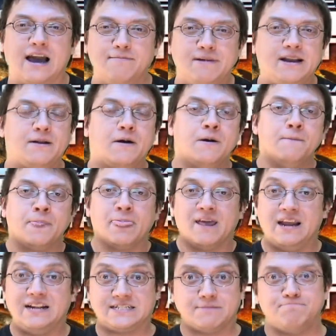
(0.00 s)
I mean,
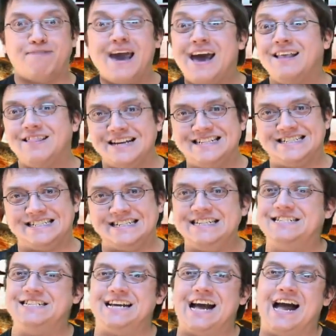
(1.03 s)
it's a badly
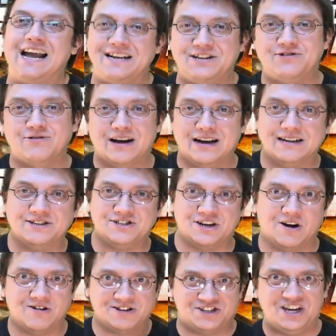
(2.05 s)
CGI two-headed
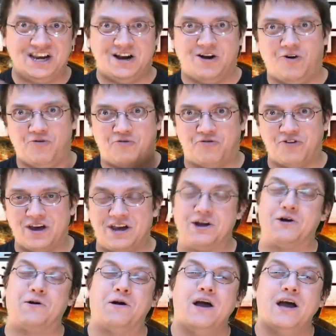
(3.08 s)
shark. Gee, go
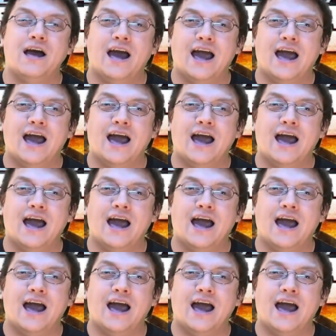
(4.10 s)
figure.